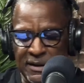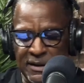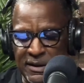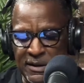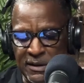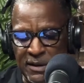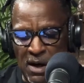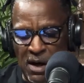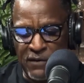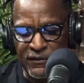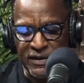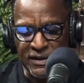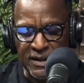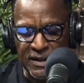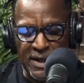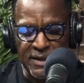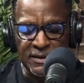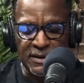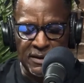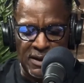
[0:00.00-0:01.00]
of this
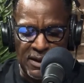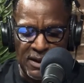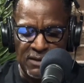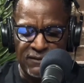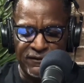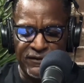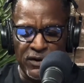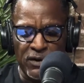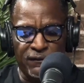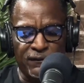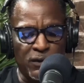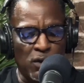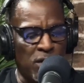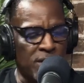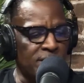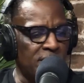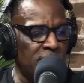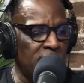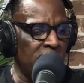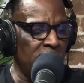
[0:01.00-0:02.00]
conversation. Eatonville,
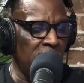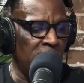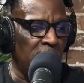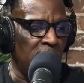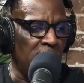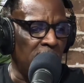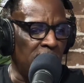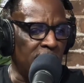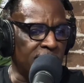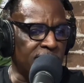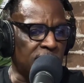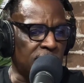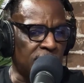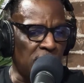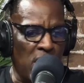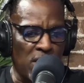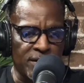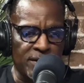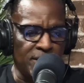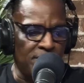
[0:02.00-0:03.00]
Florida,
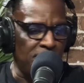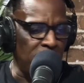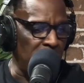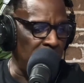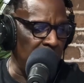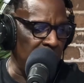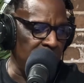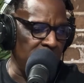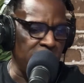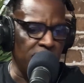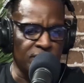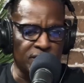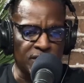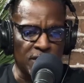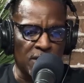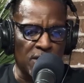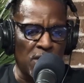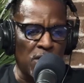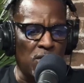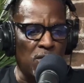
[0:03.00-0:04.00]
started many years
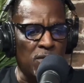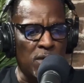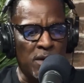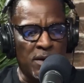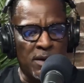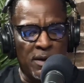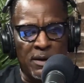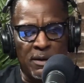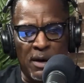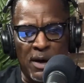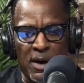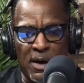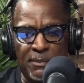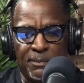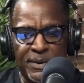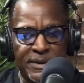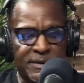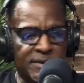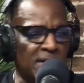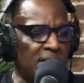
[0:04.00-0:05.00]
ago,
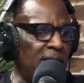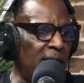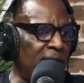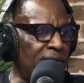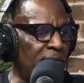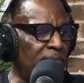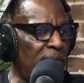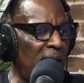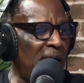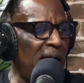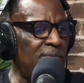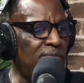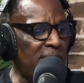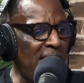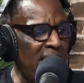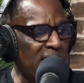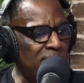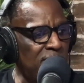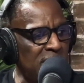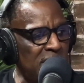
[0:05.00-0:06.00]
put together by
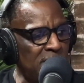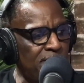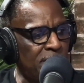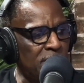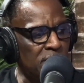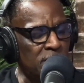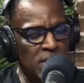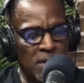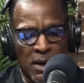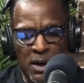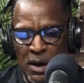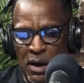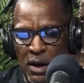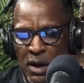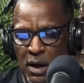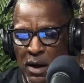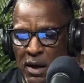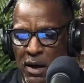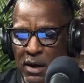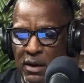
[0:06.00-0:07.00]
black people,
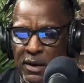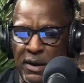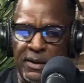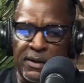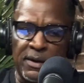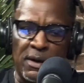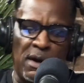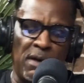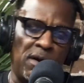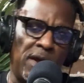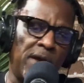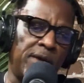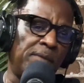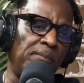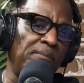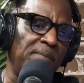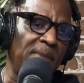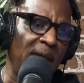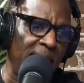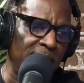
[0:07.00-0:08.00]
an
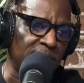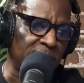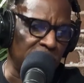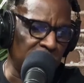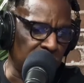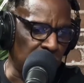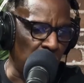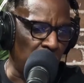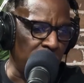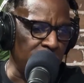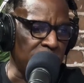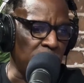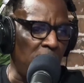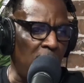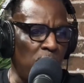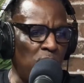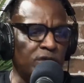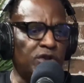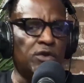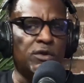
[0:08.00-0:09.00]
amazing story. So
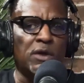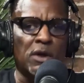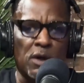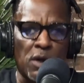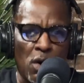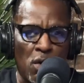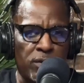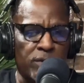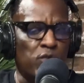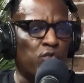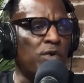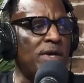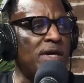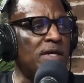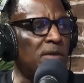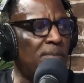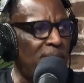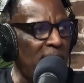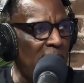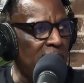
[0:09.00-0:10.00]
I want you to go and
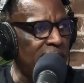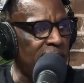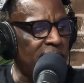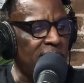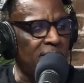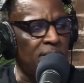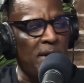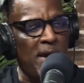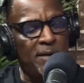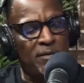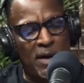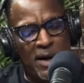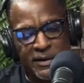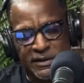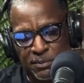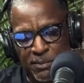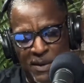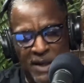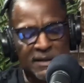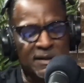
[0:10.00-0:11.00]
read about it, and
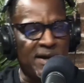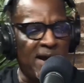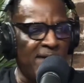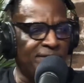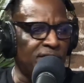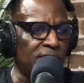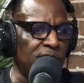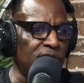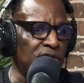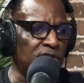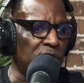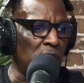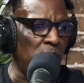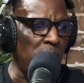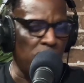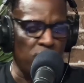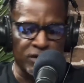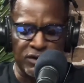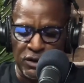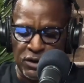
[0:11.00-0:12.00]
especially after this show,
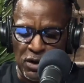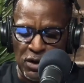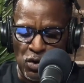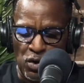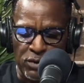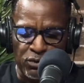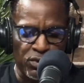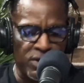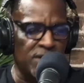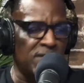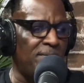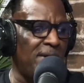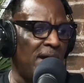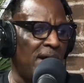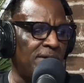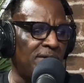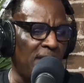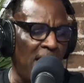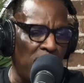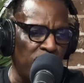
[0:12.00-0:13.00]
I want you to go and read
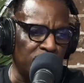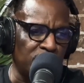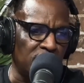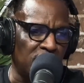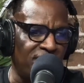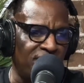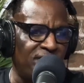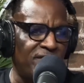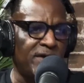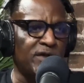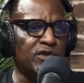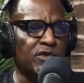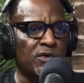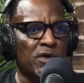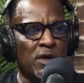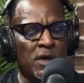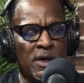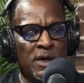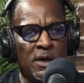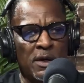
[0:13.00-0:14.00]
about it. I want you to venture
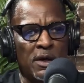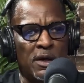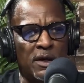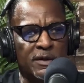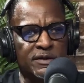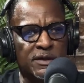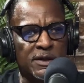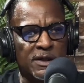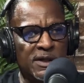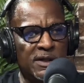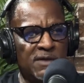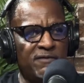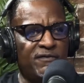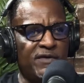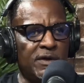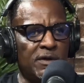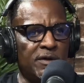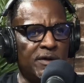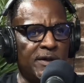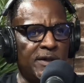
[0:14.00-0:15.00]
to
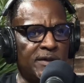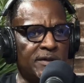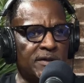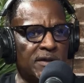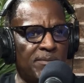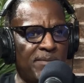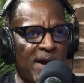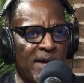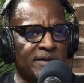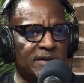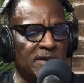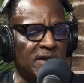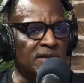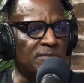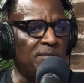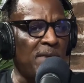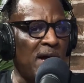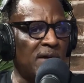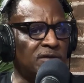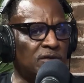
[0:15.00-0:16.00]
Eatonville. It's about 6
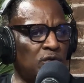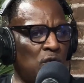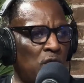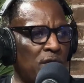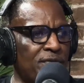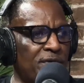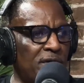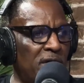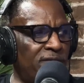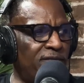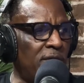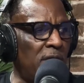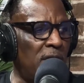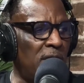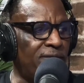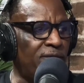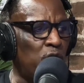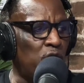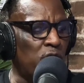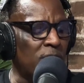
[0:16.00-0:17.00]
miles north
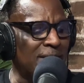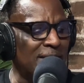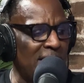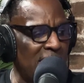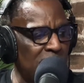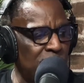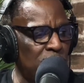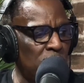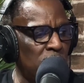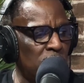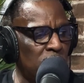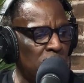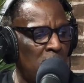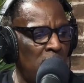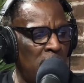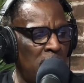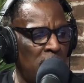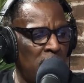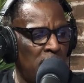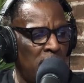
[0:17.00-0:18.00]
of Orlando,
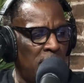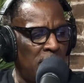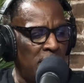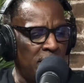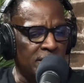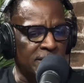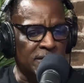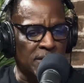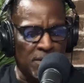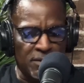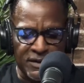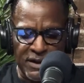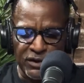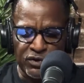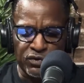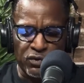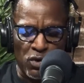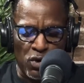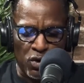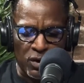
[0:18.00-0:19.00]

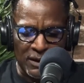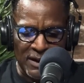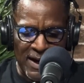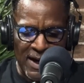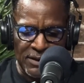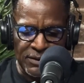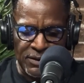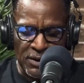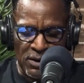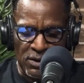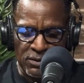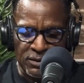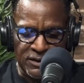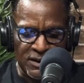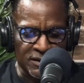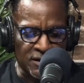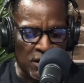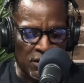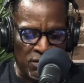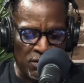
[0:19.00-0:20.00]
central Orlando.
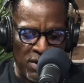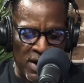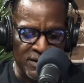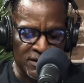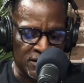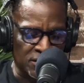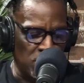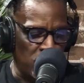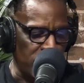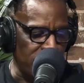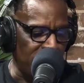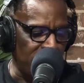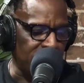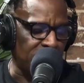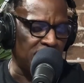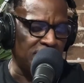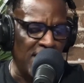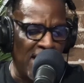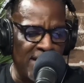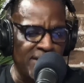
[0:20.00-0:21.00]
Just a great story. But
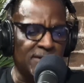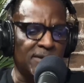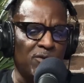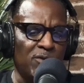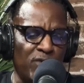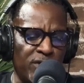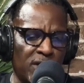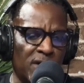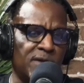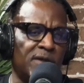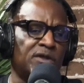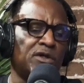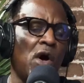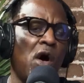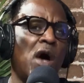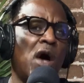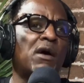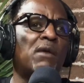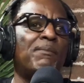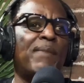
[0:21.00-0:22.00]
tonight we're going to
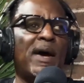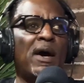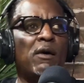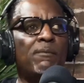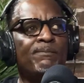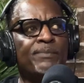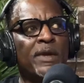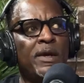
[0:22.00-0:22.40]
talk about